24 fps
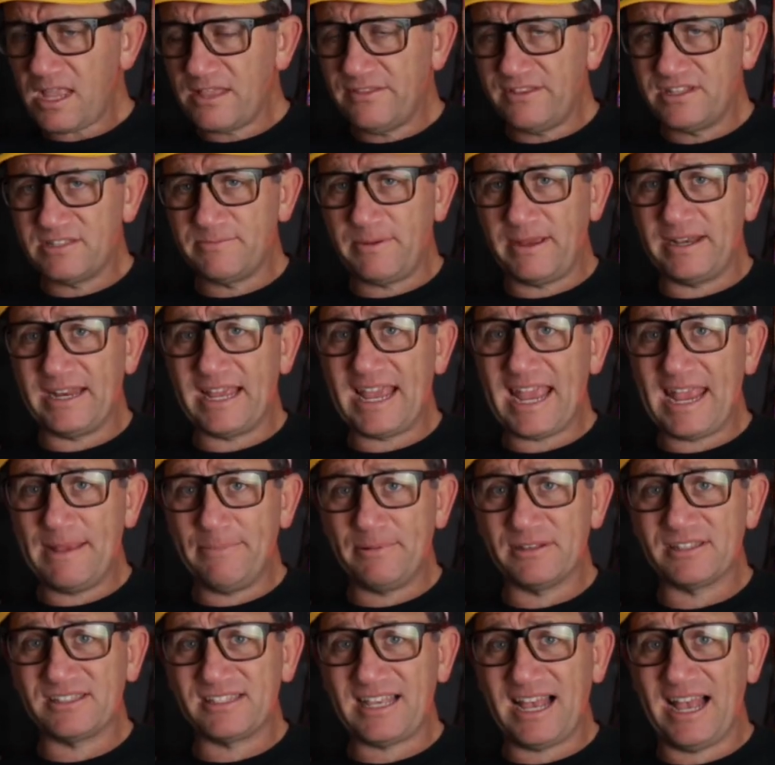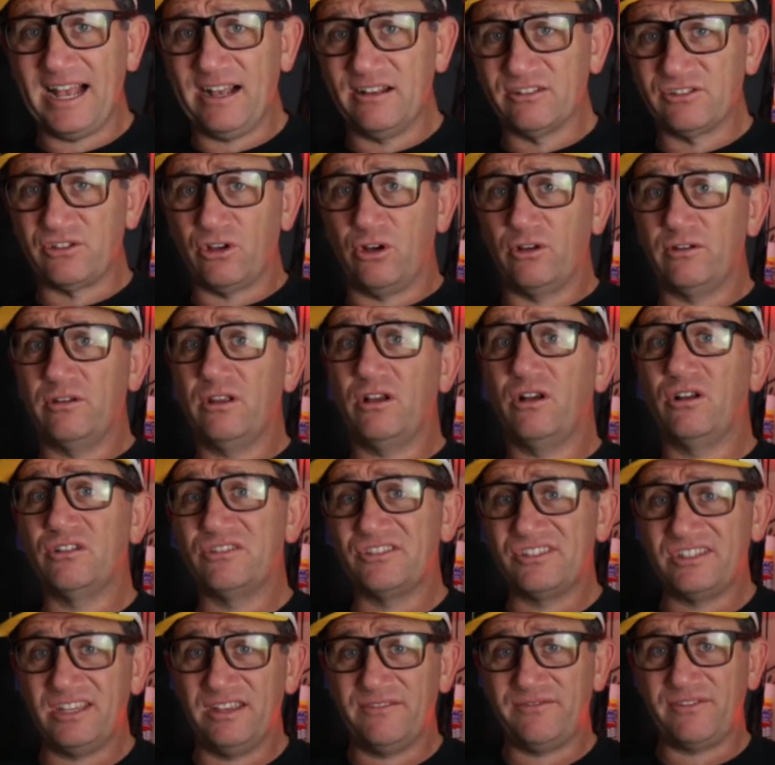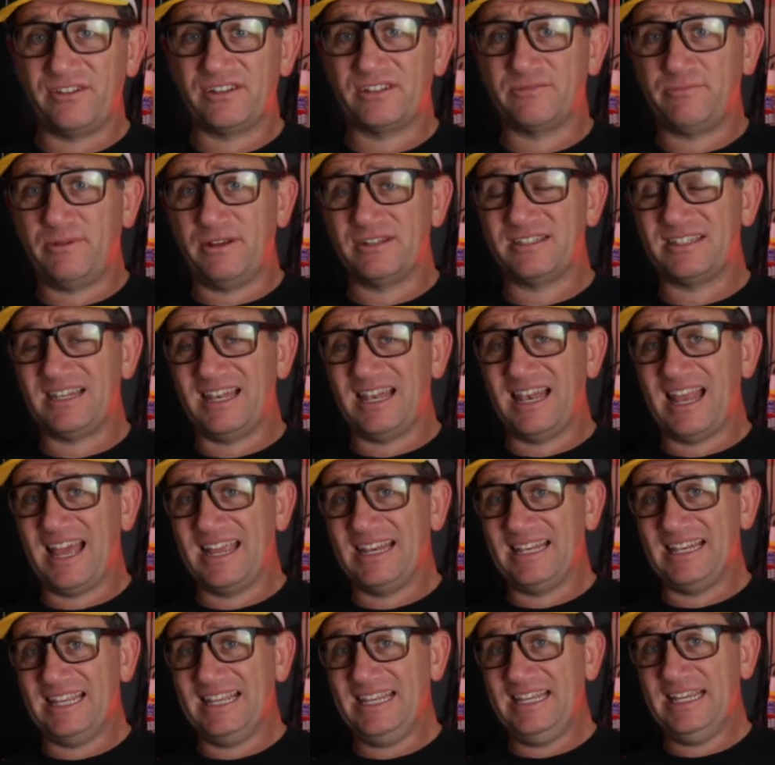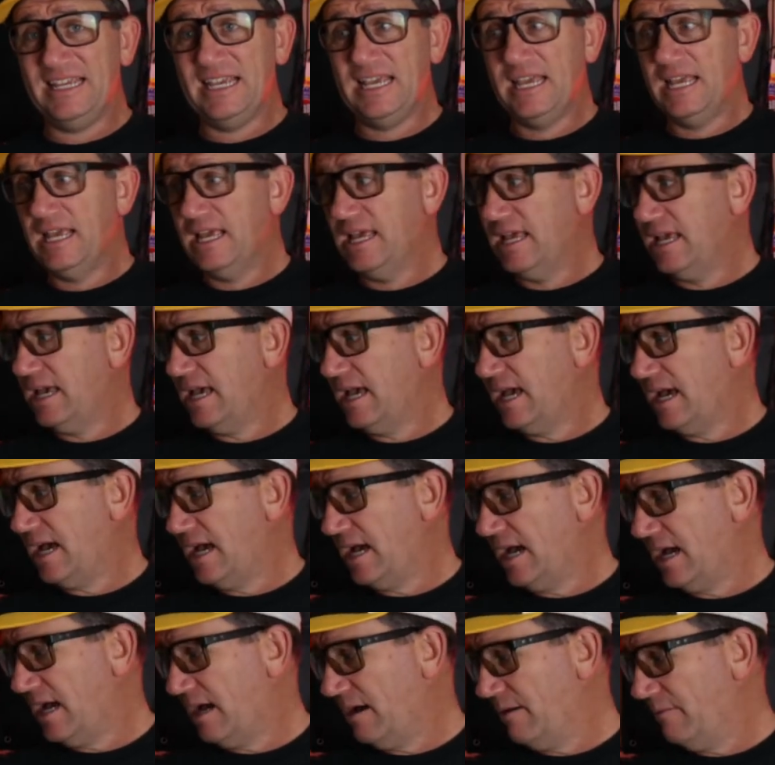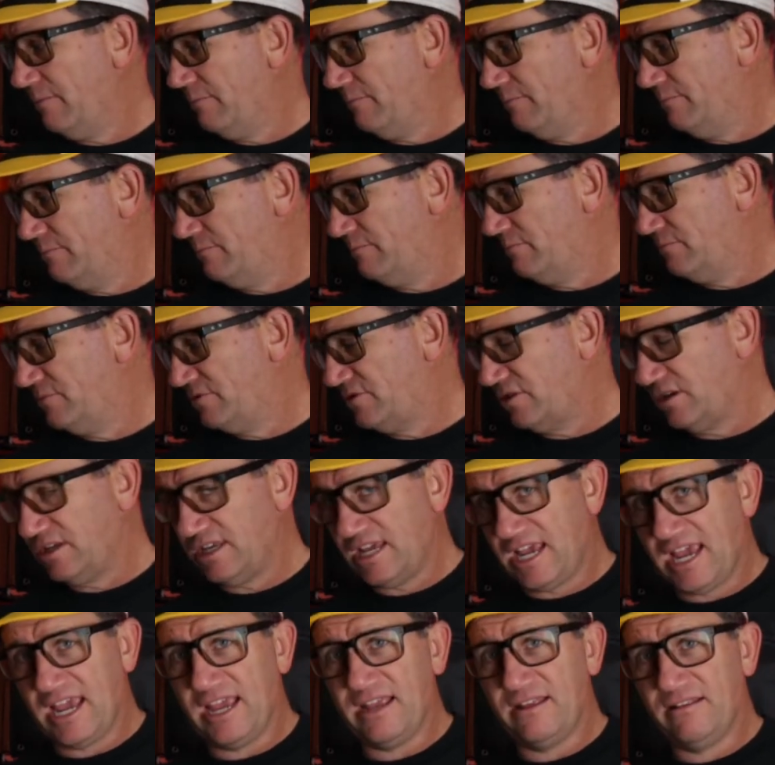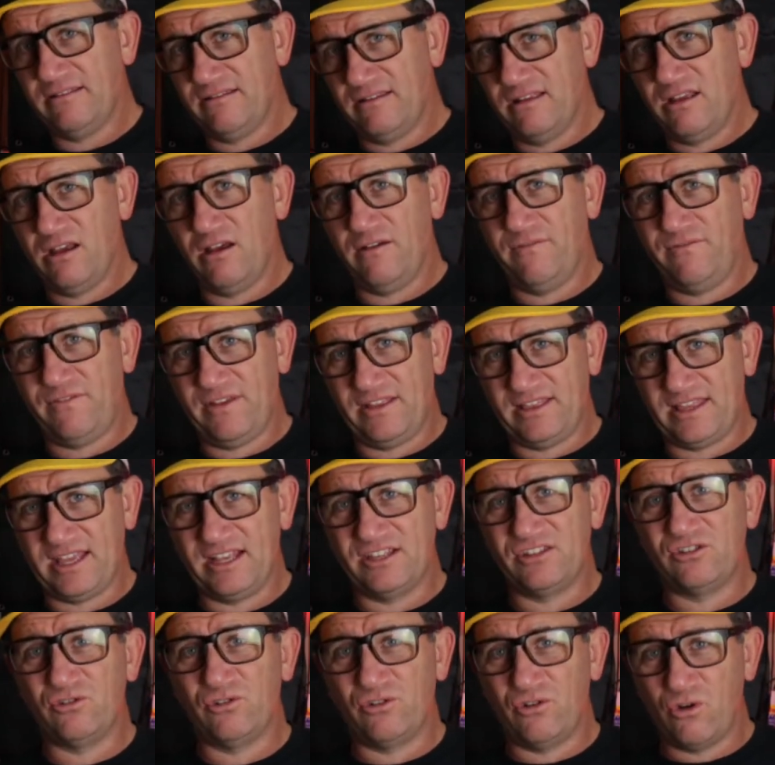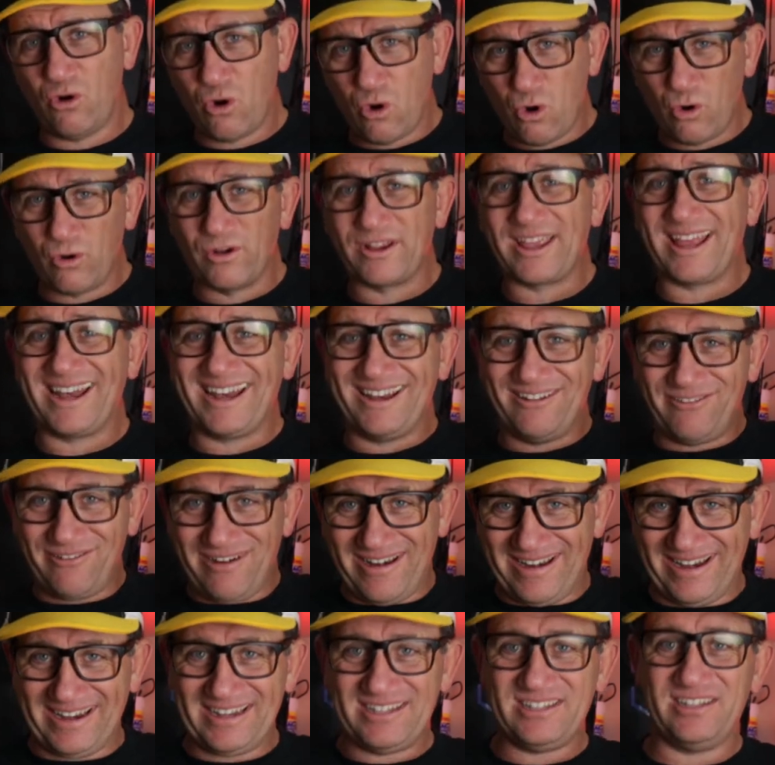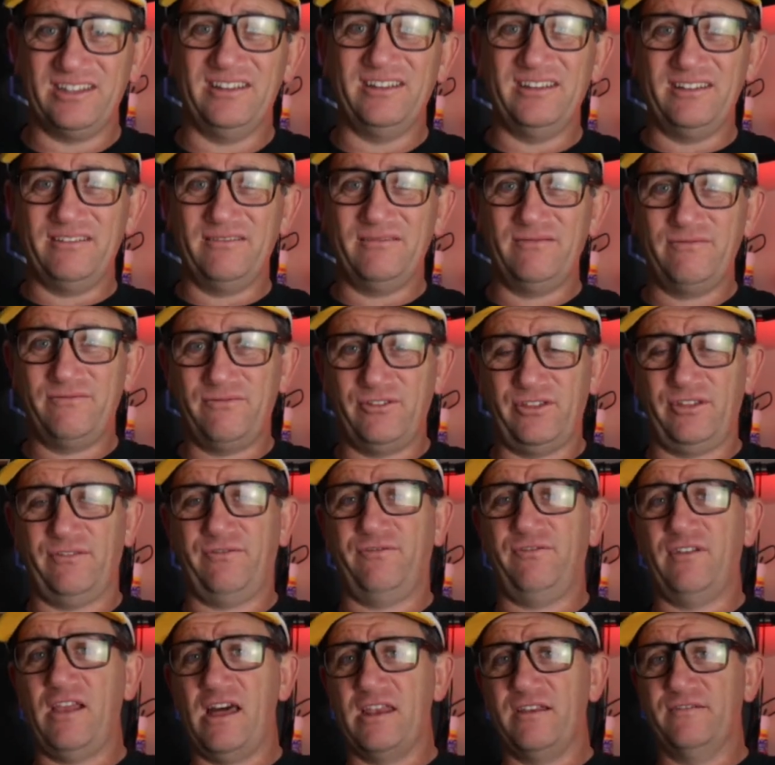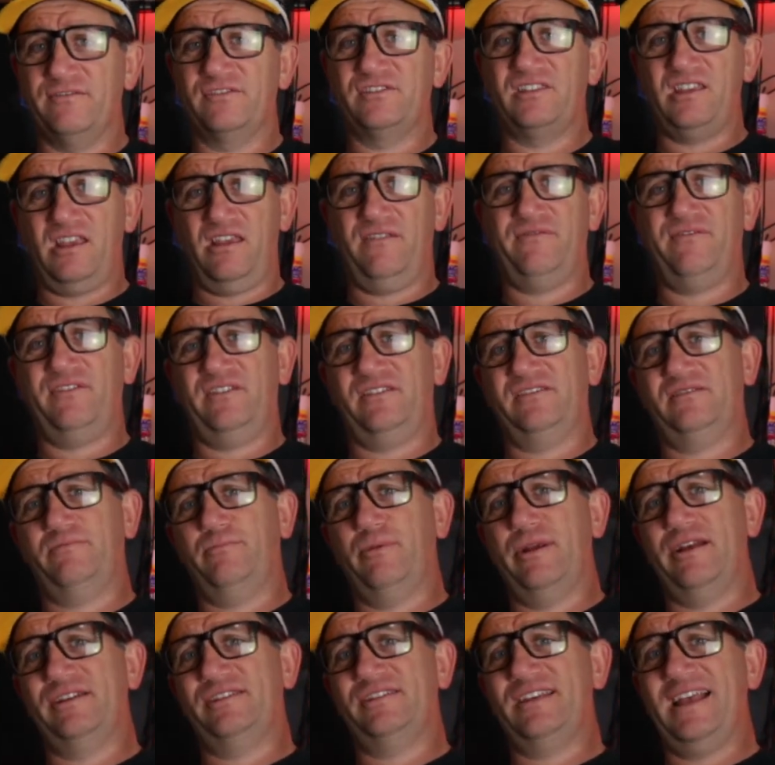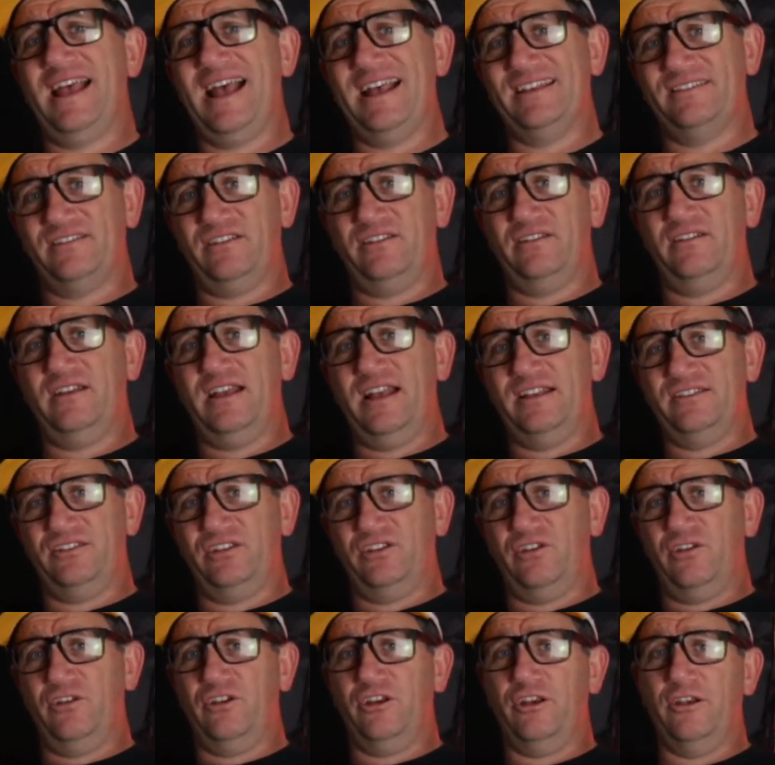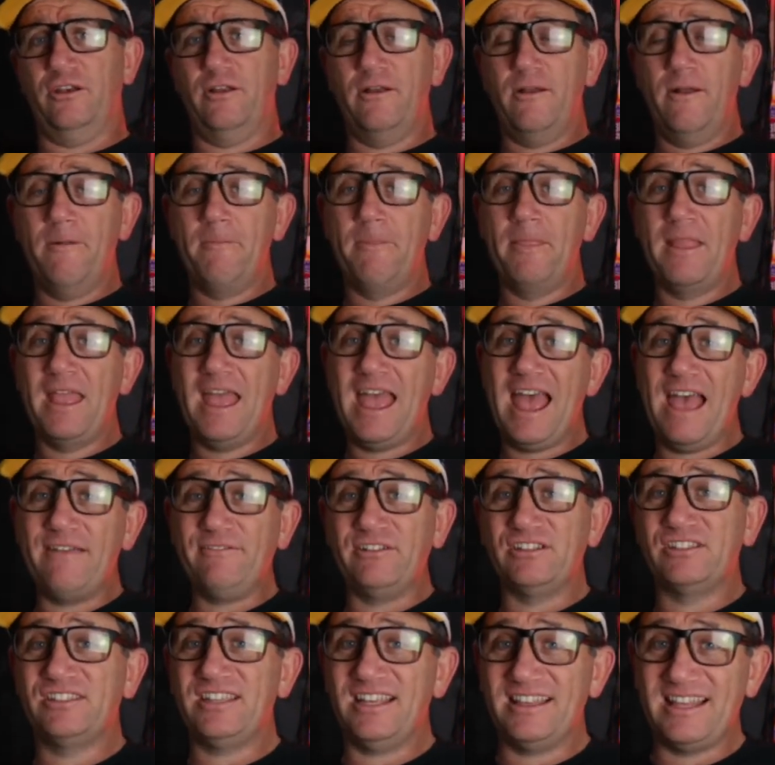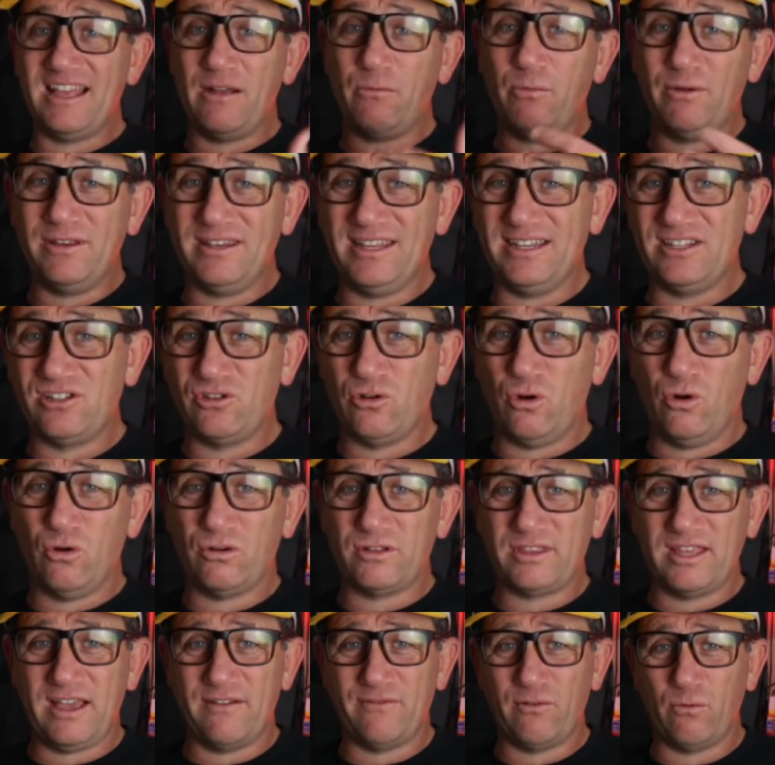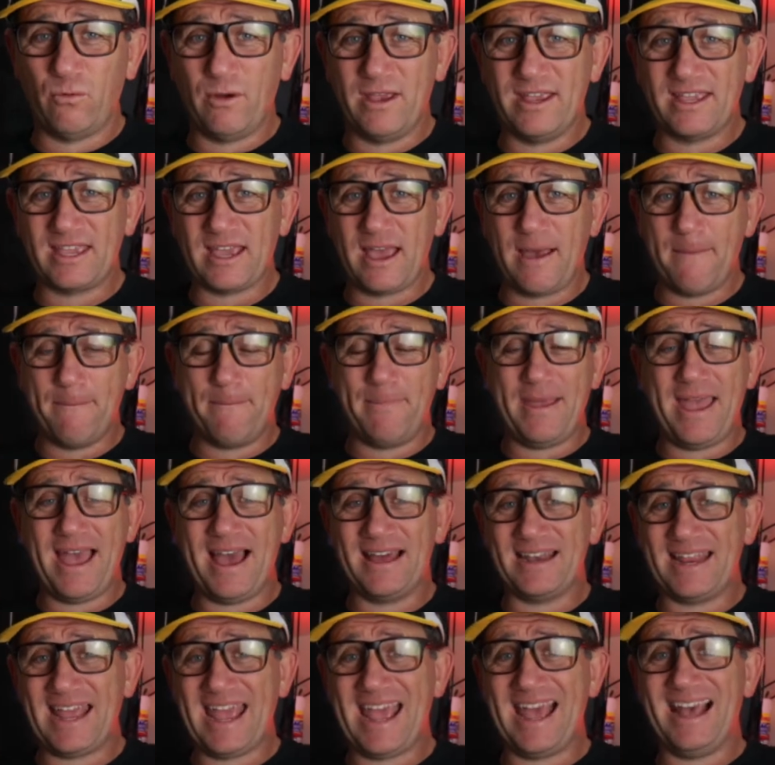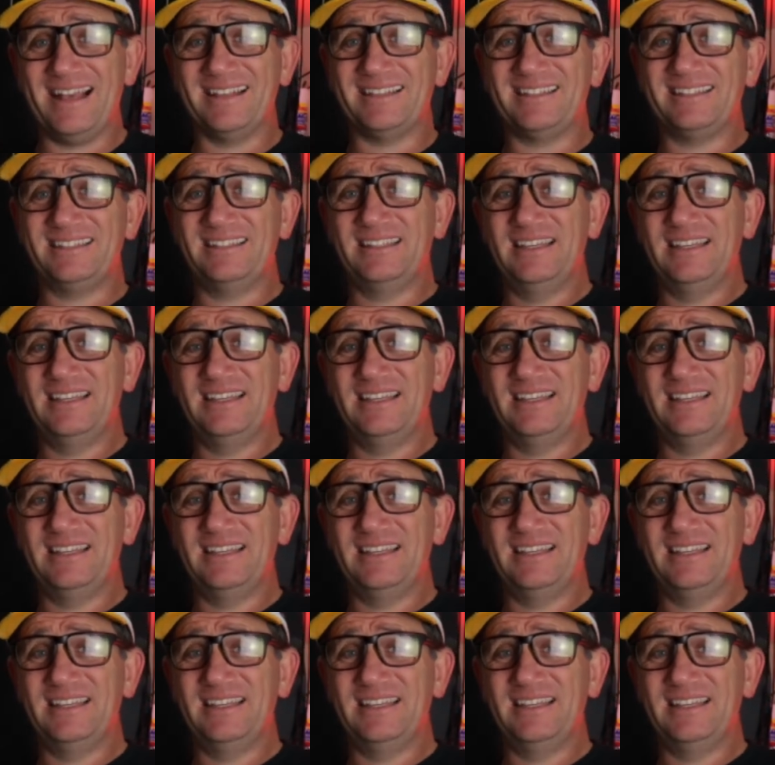There's been a heap of sales on CF Express lately. I think they're sort of all getting ready for the flood of CF Express as a unit. Having said that, we did talk the other week about how